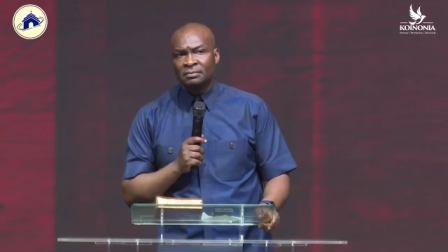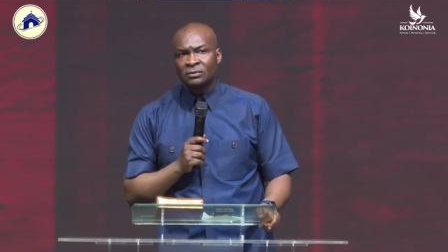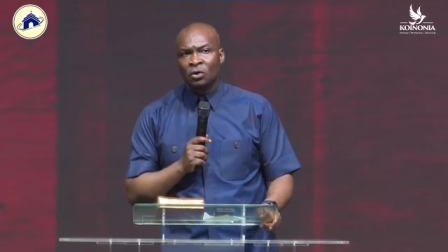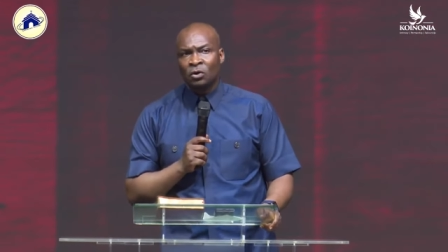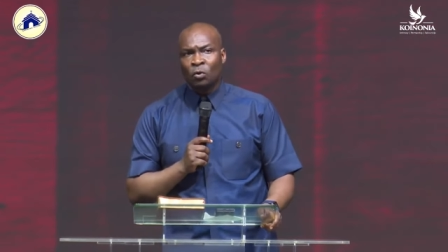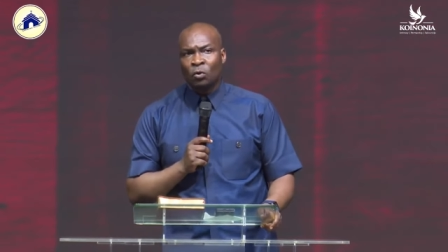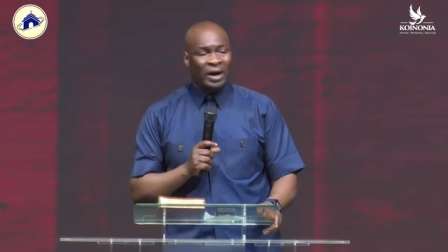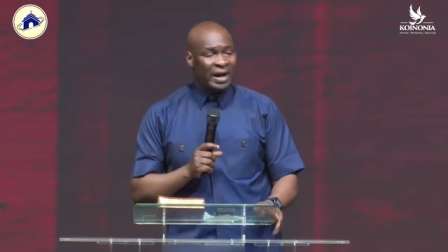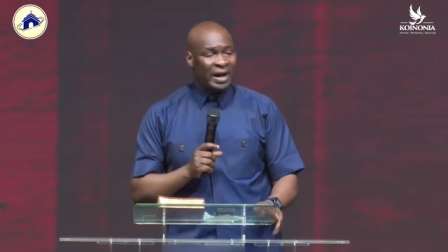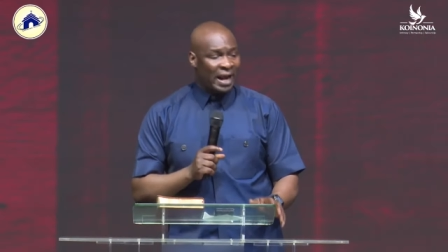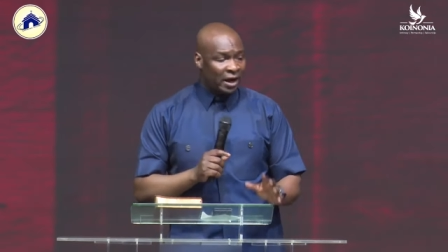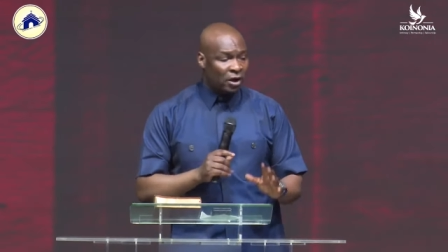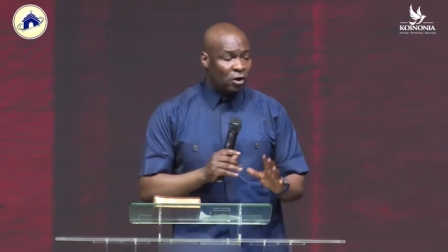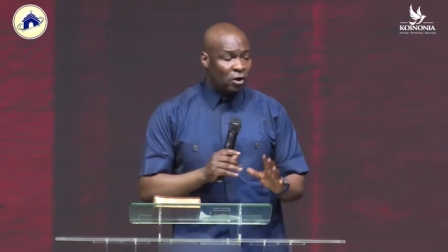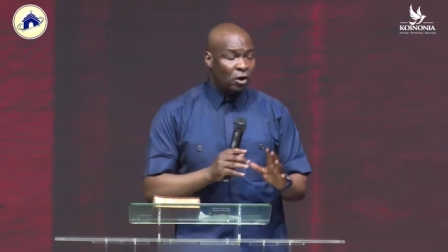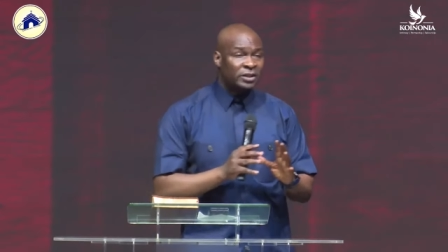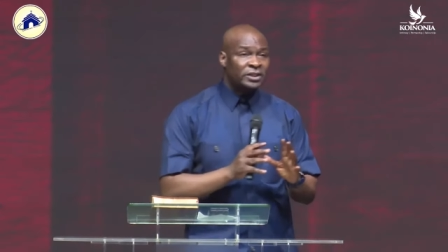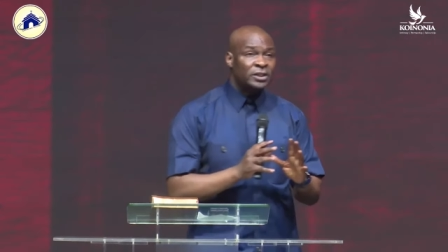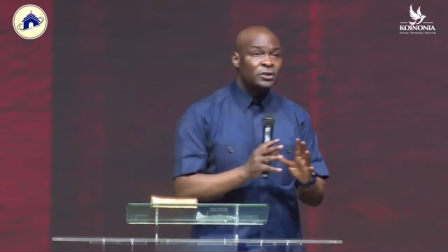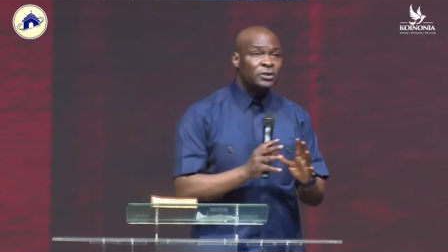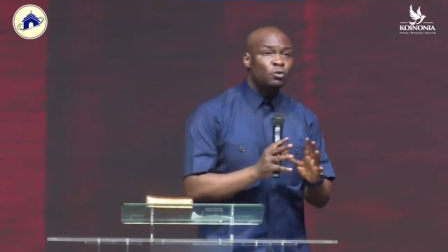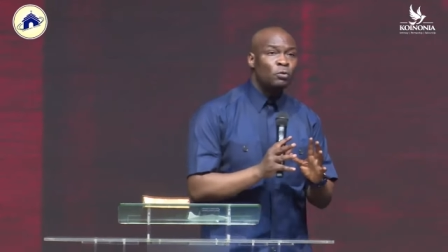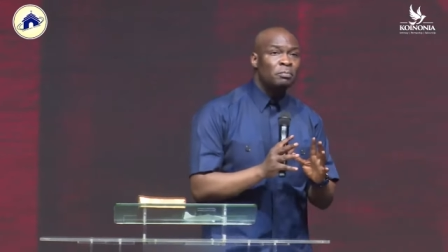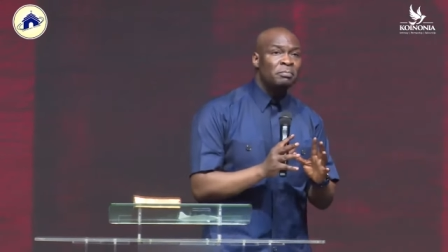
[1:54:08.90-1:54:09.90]
When I got
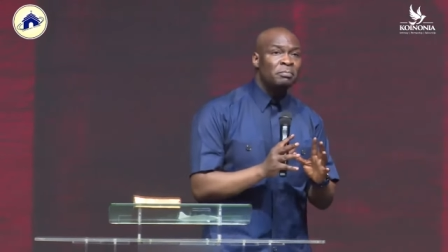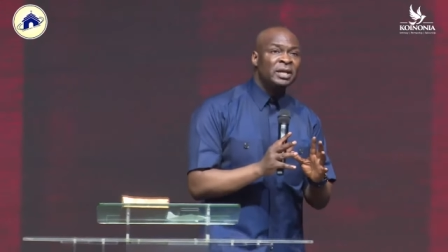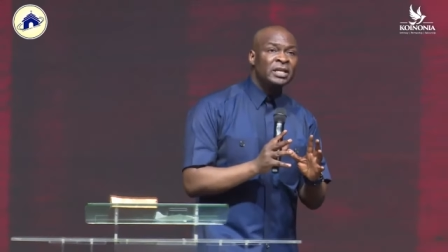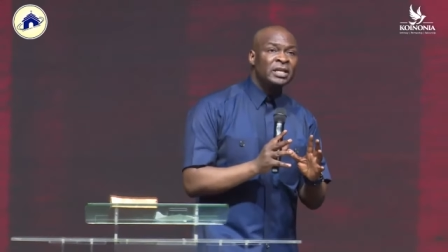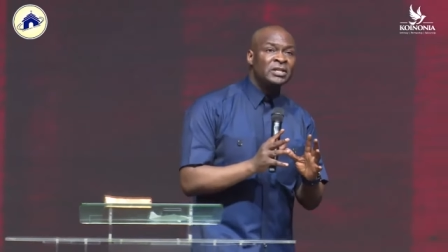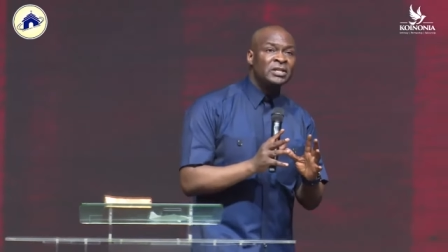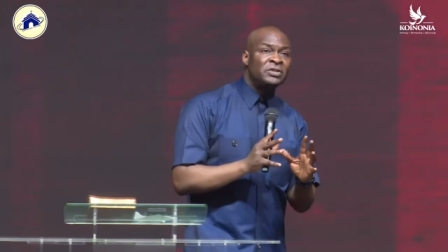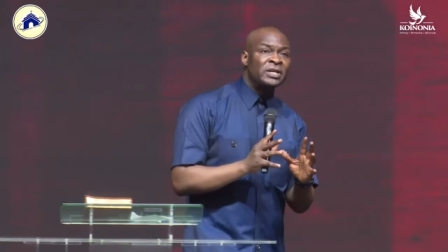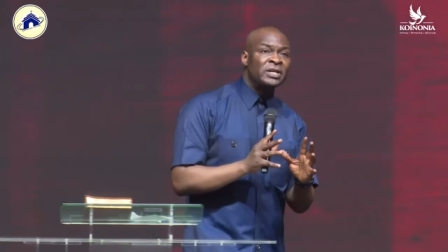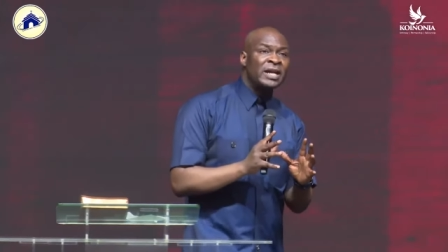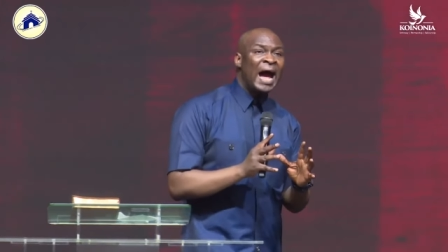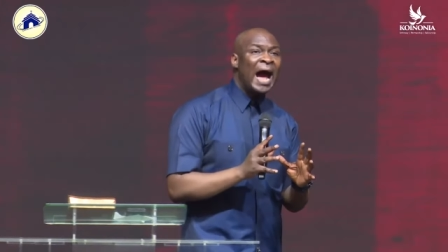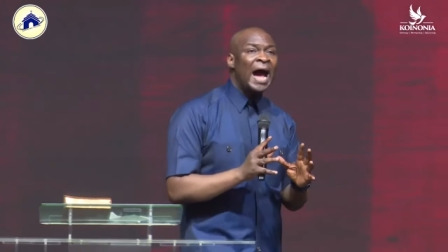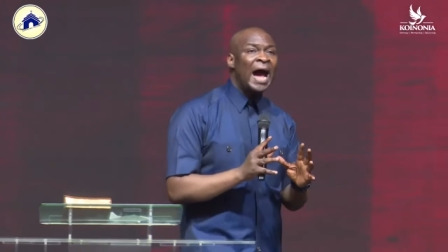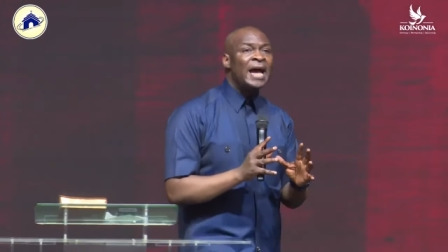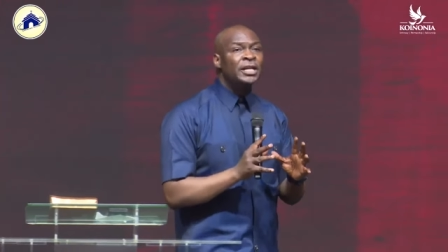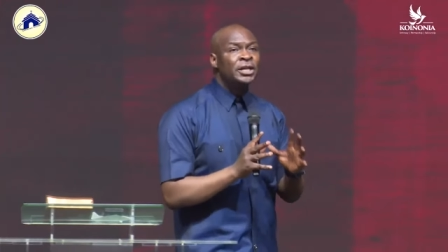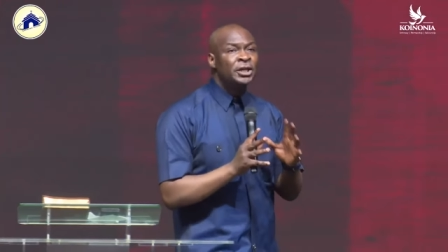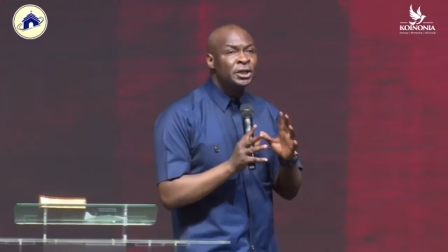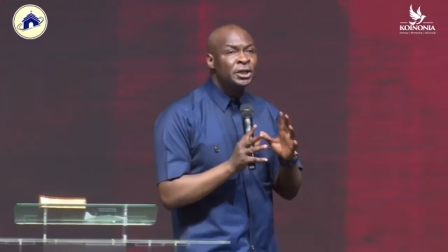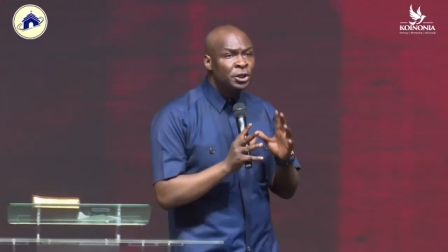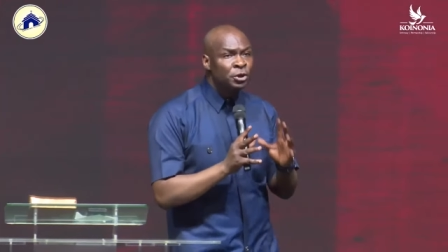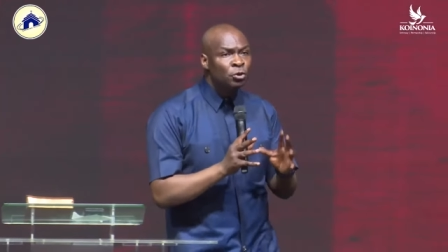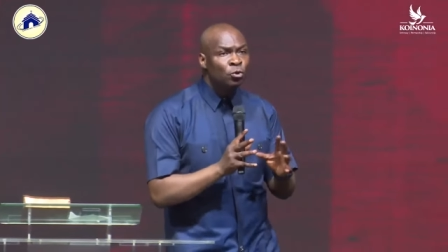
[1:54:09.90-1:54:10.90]
into ministry, I
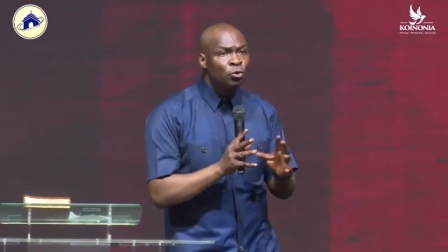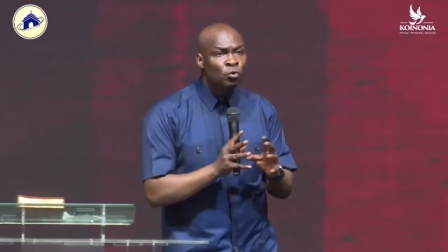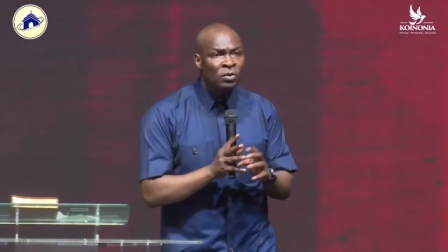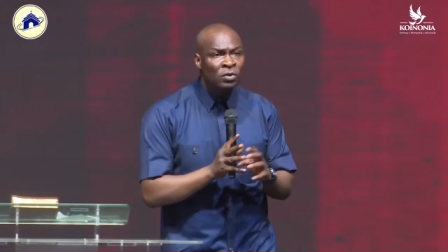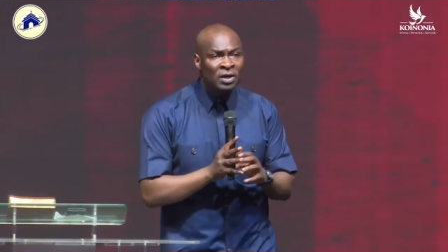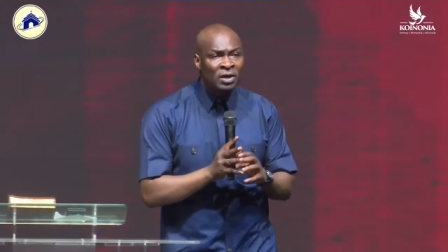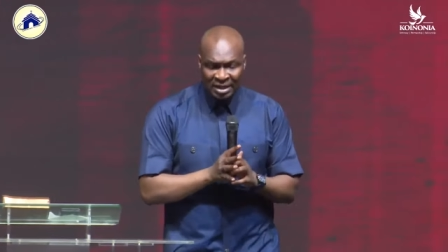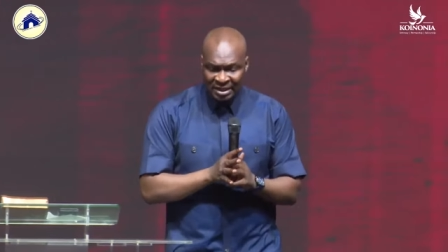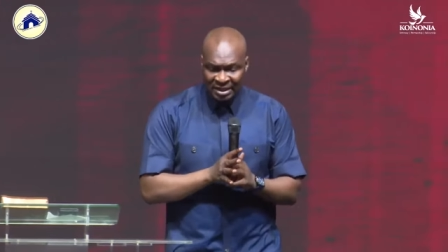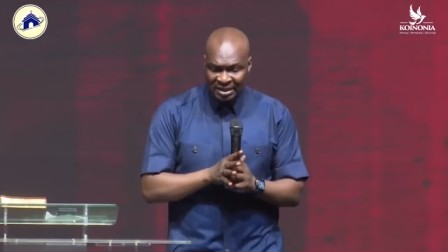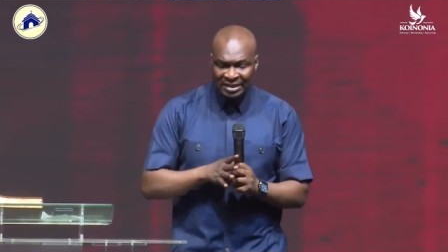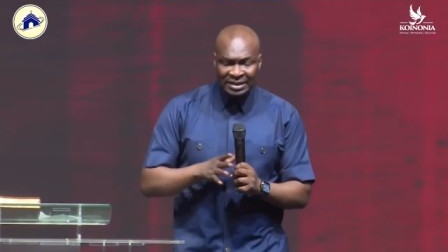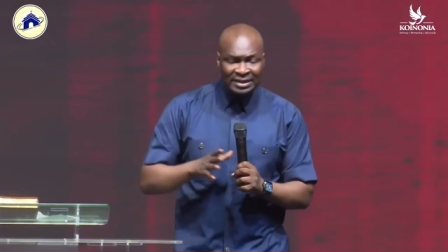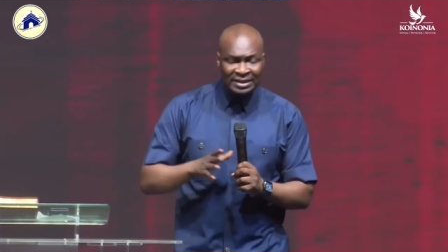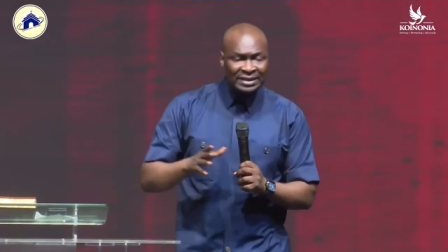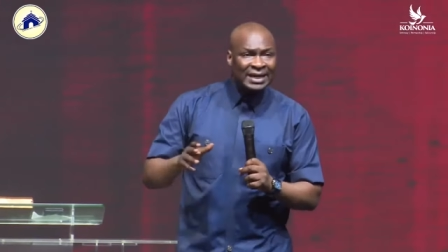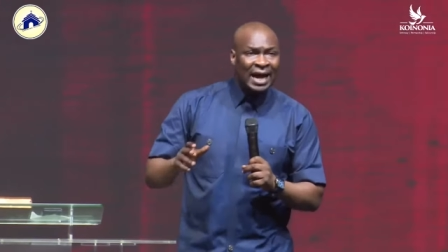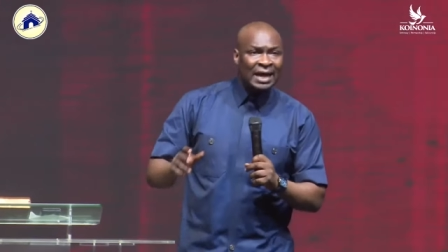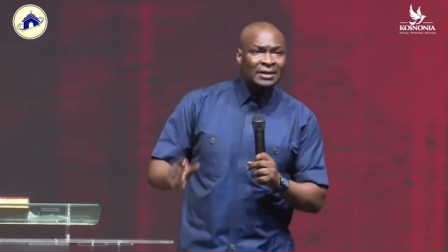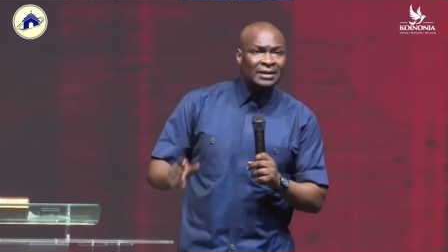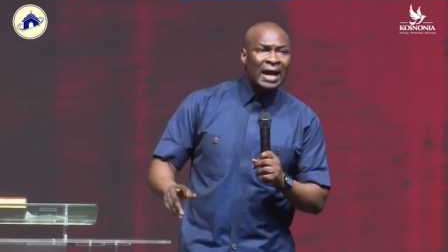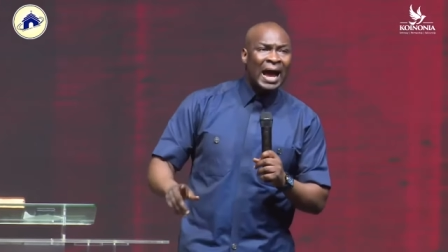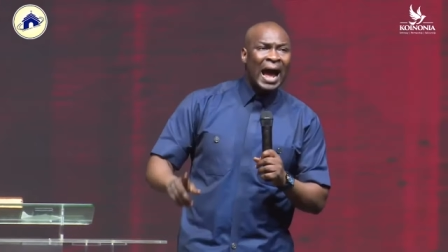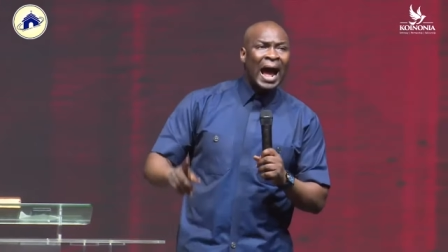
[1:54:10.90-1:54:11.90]
knew
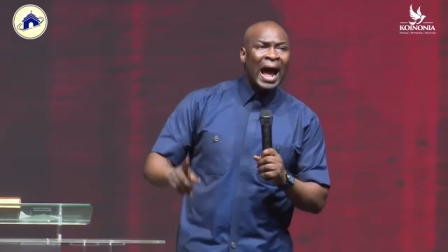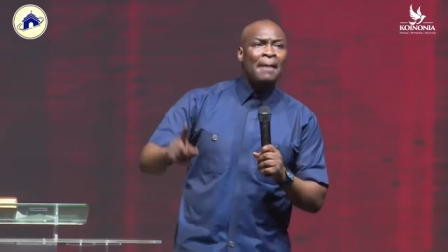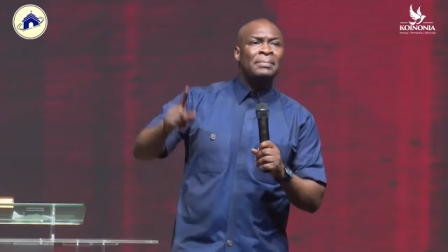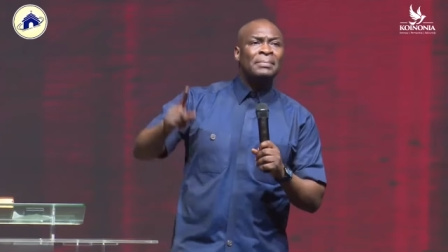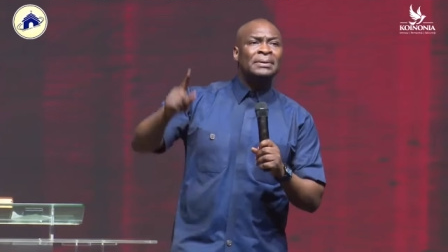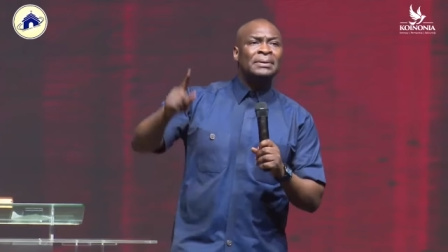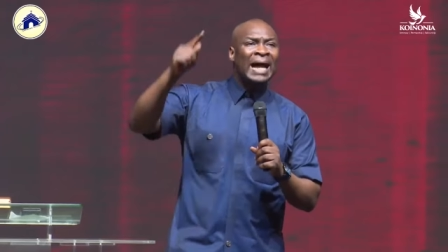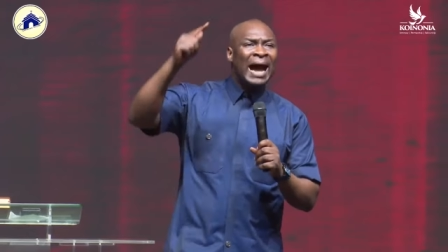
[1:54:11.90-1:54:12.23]
that I,